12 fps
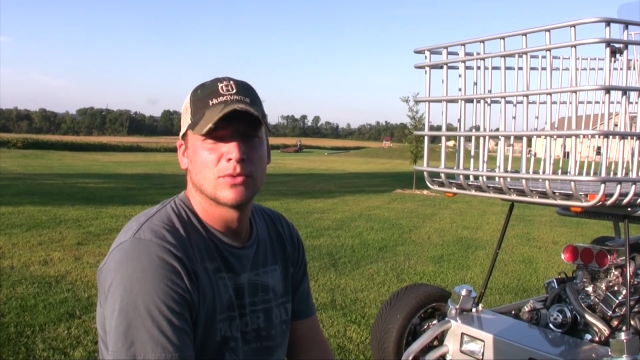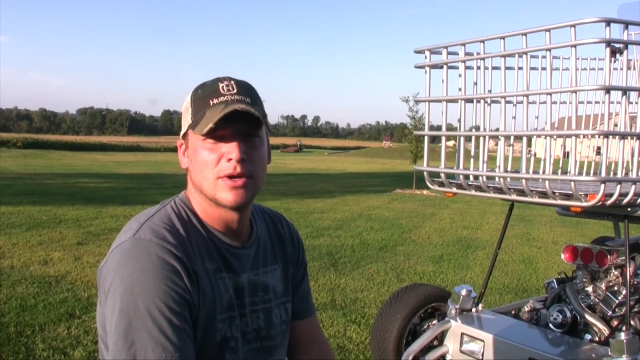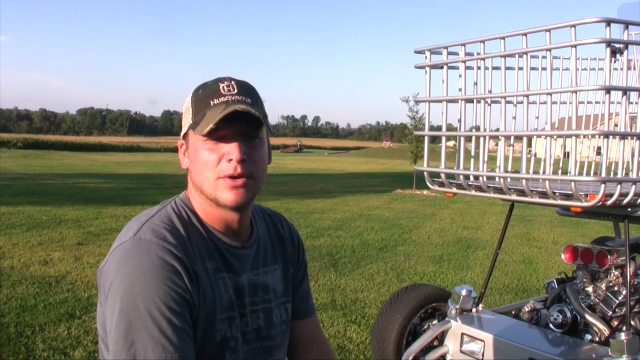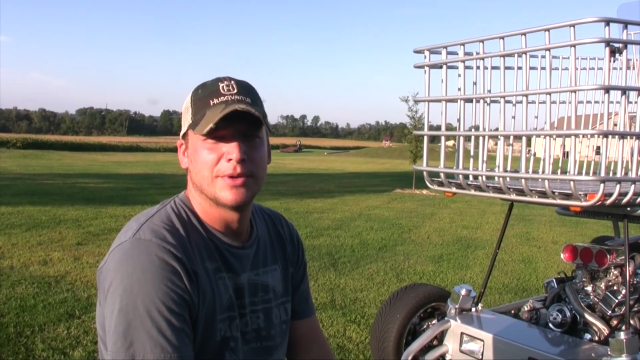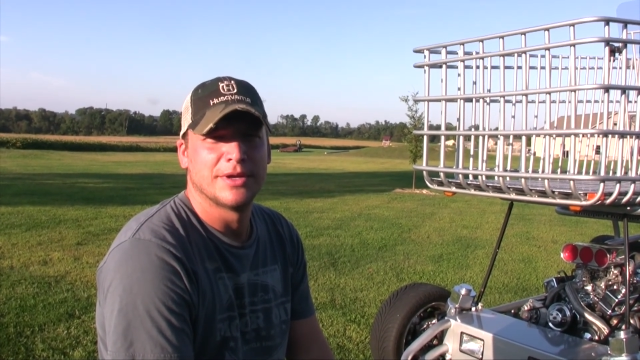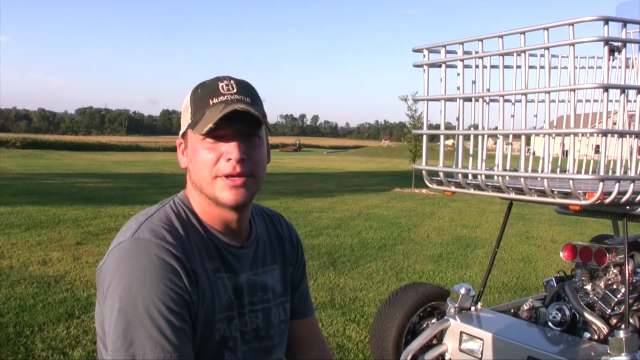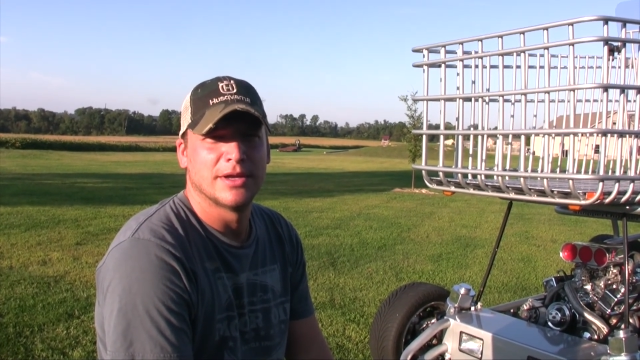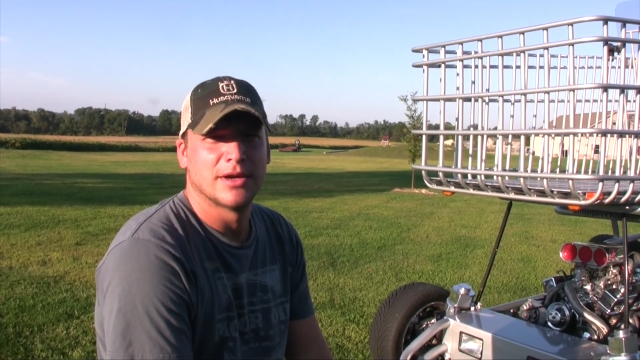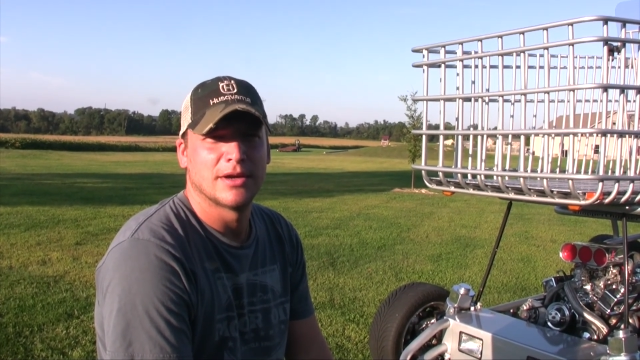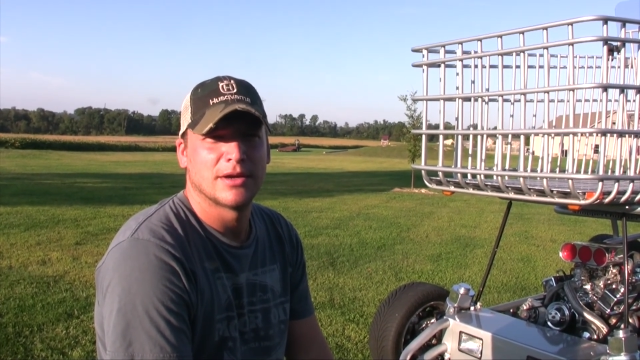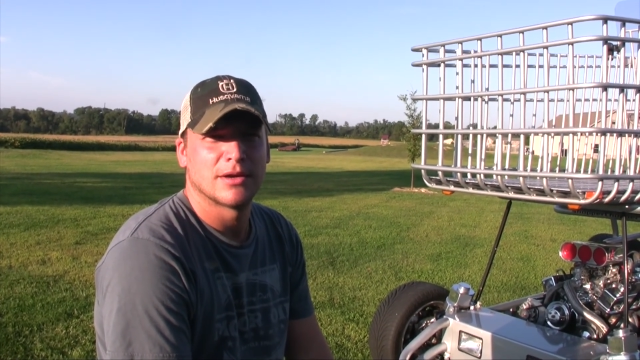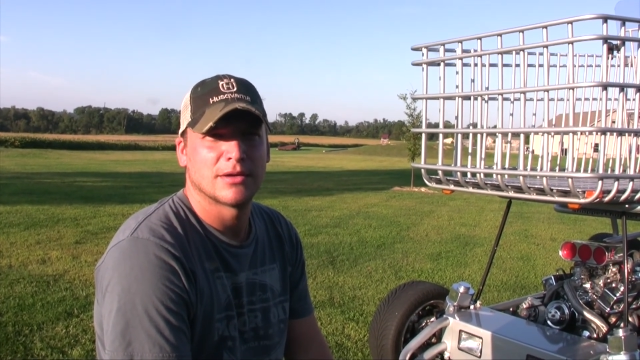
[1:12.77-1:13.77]
Well, we
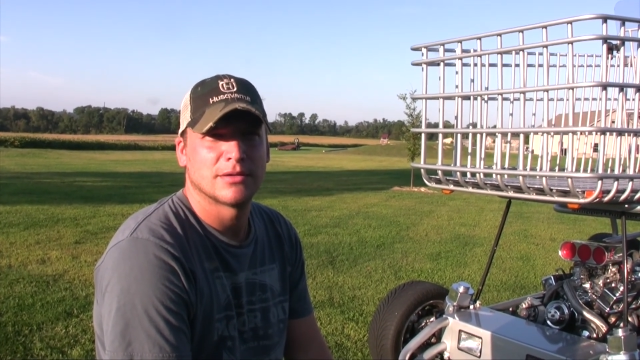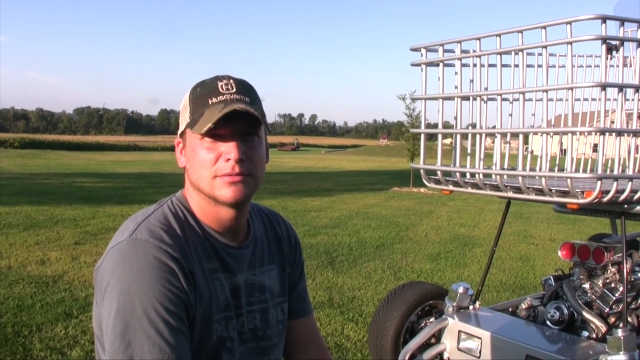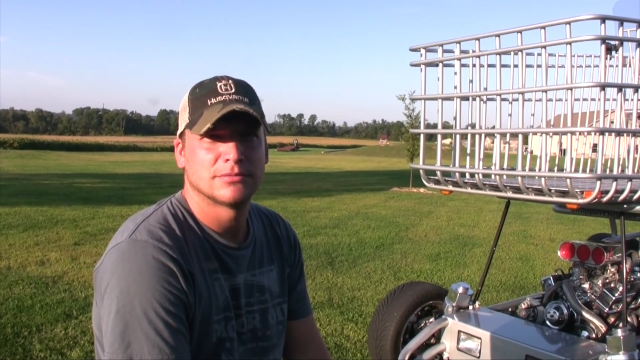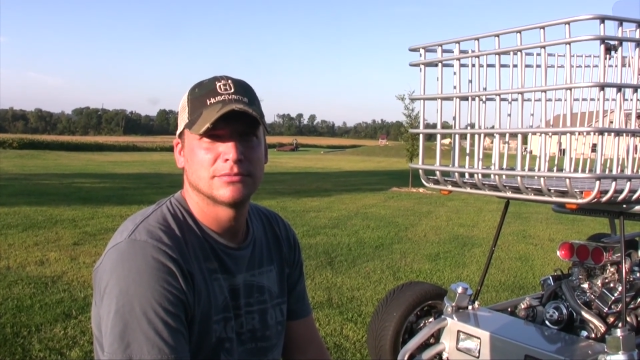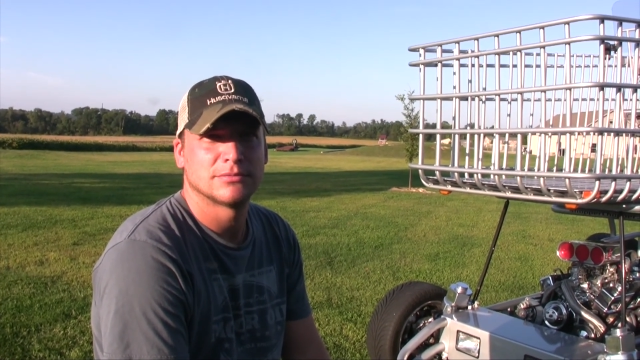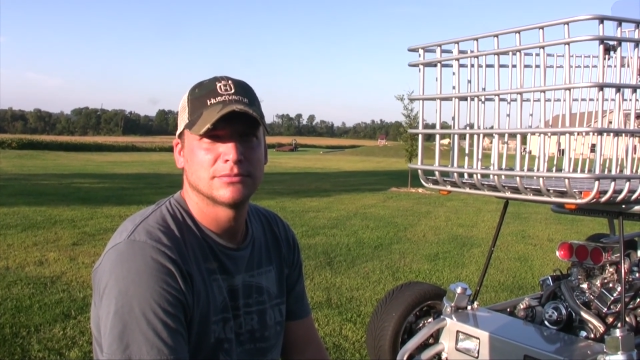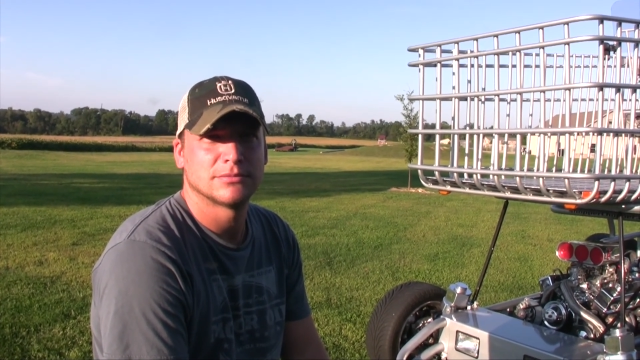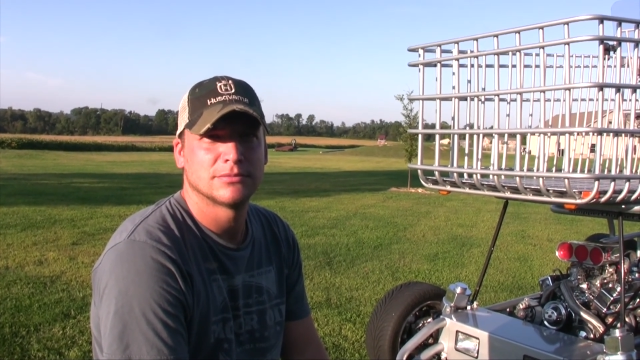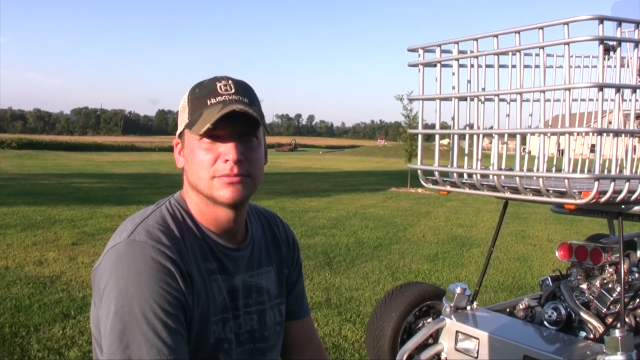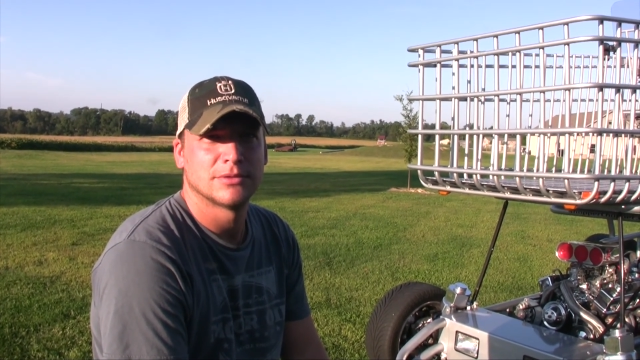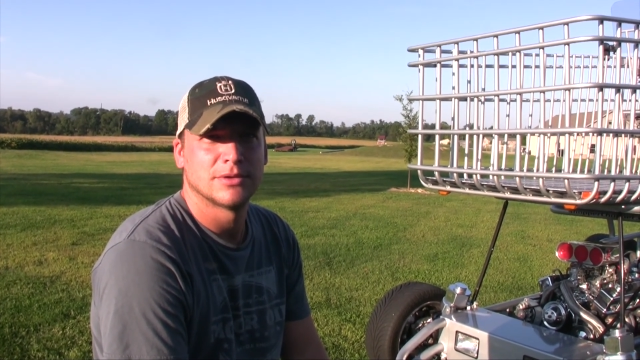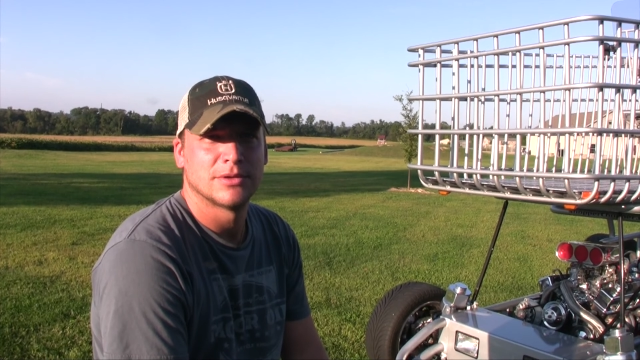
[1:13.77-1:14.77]
uh,
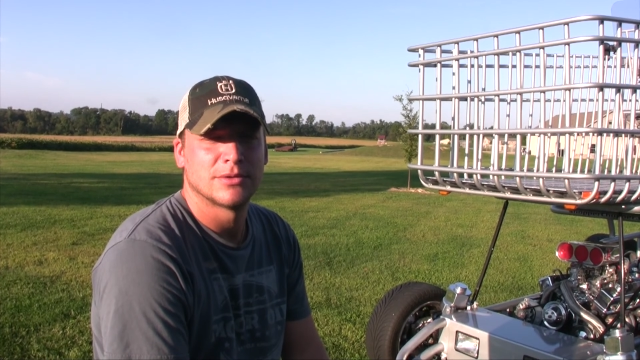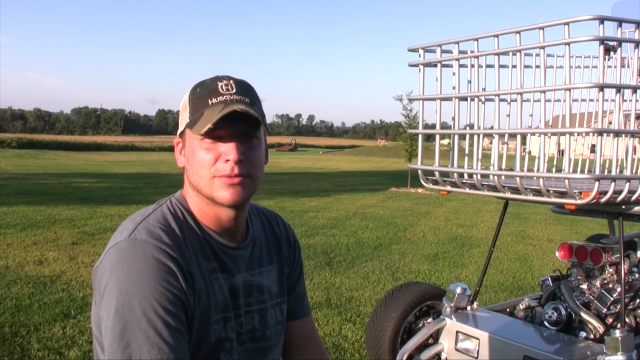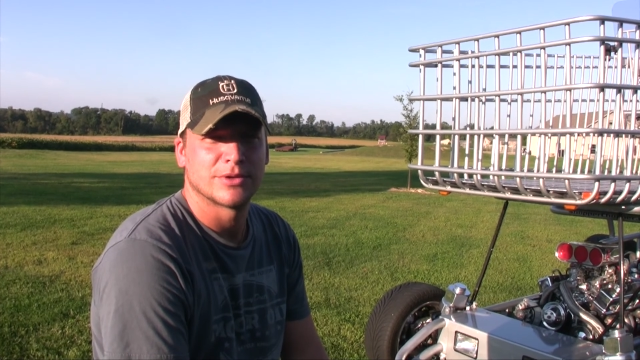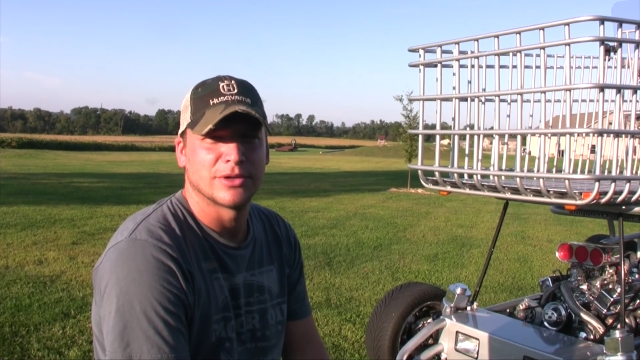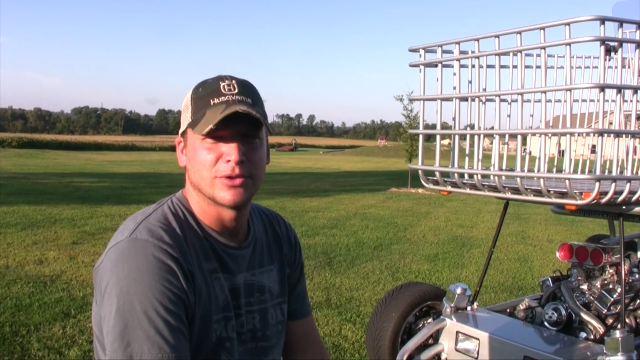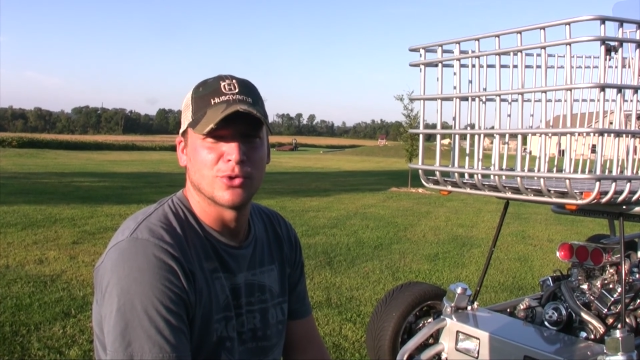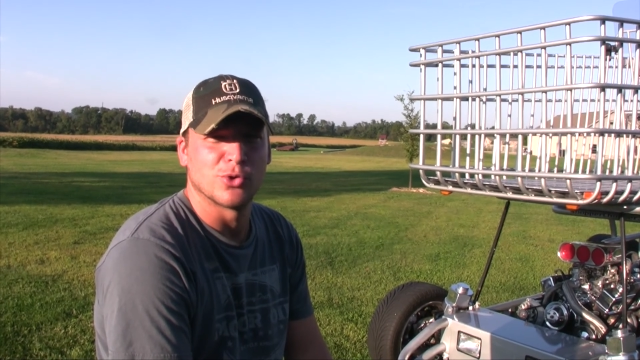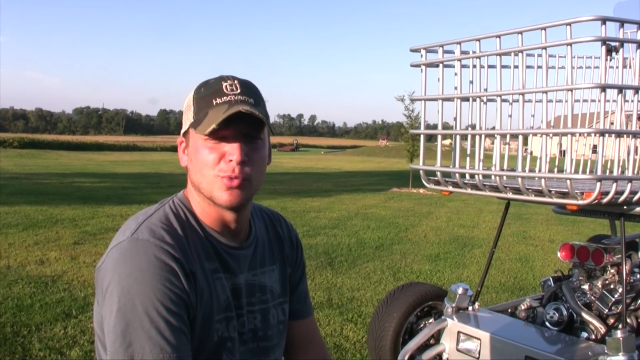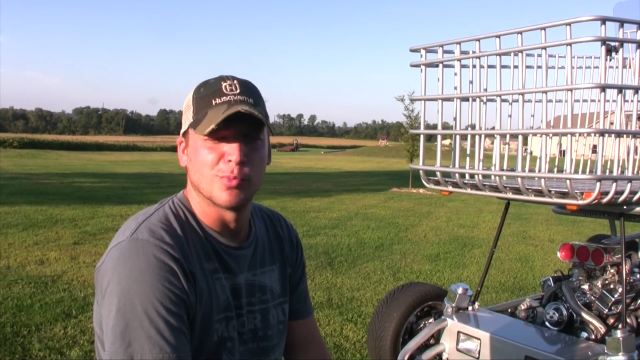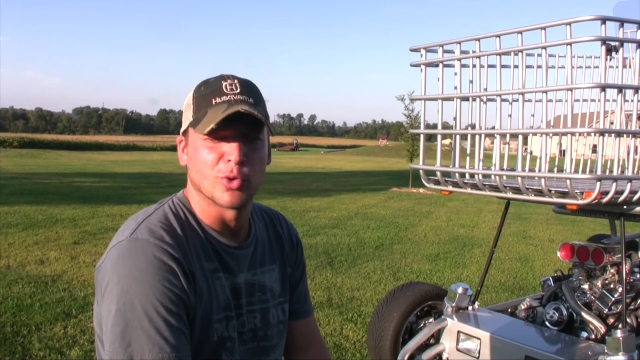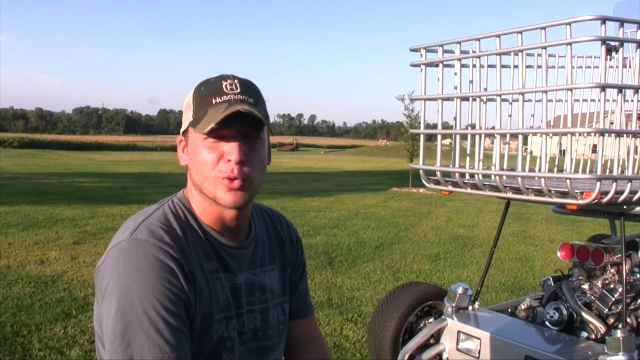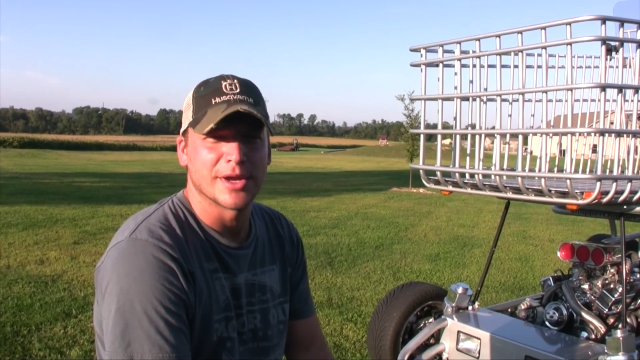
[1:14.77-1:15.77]
were a local
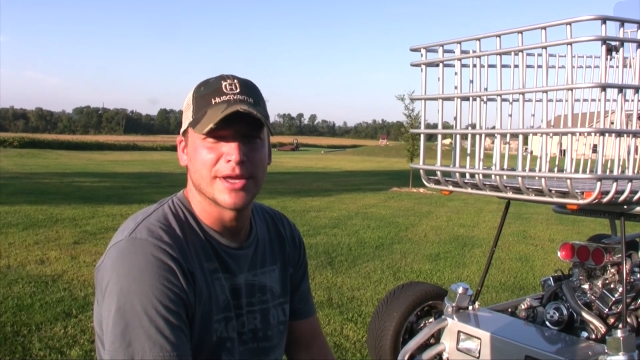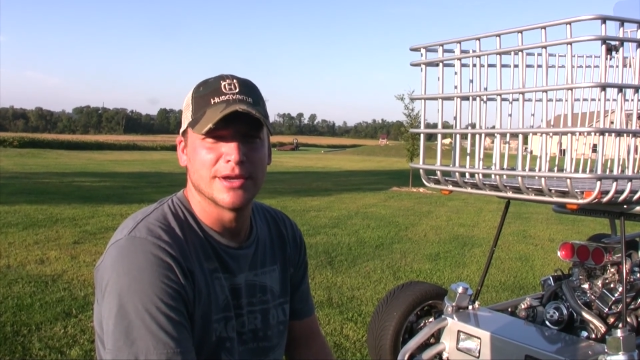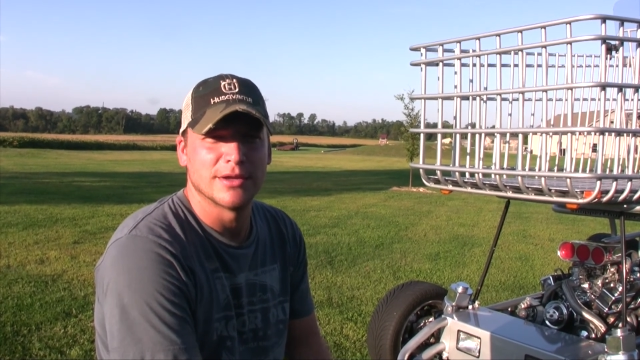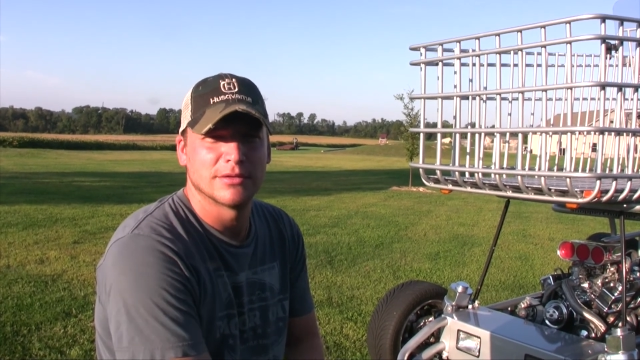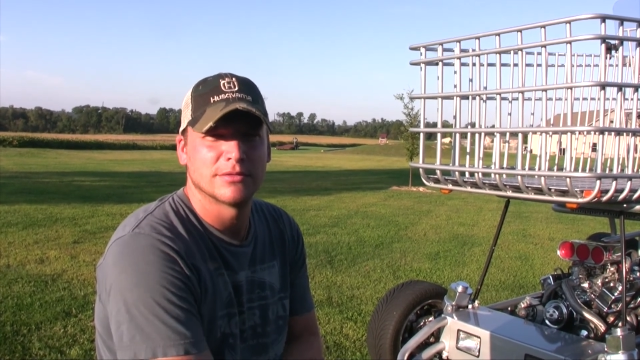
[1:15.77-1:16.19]
parade,